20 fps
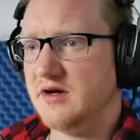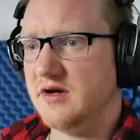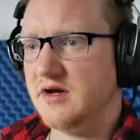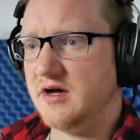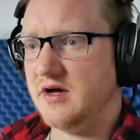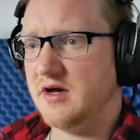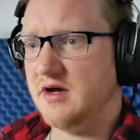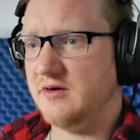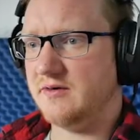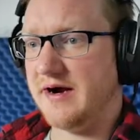
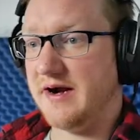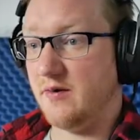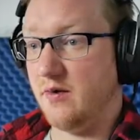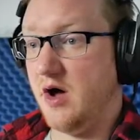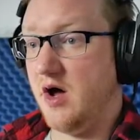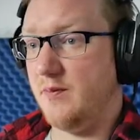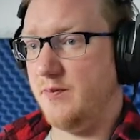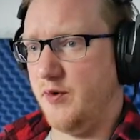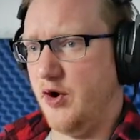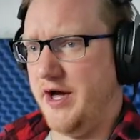All right.
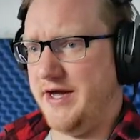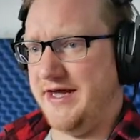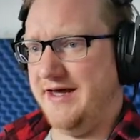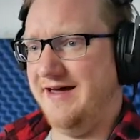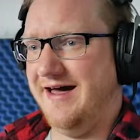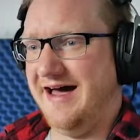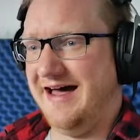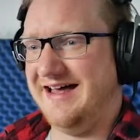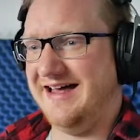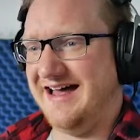Oh, boy.
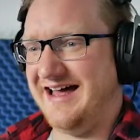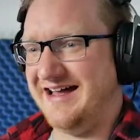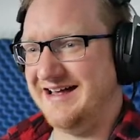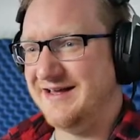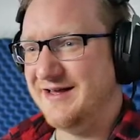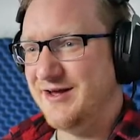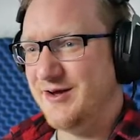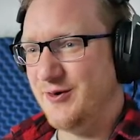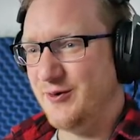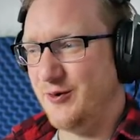
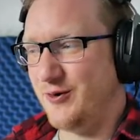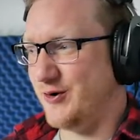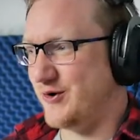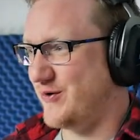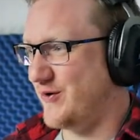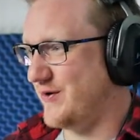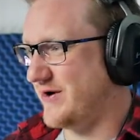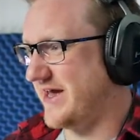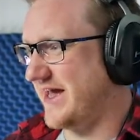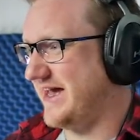Oh,
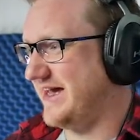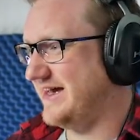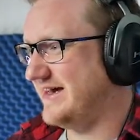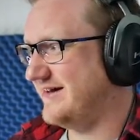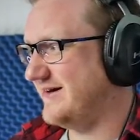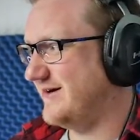okay.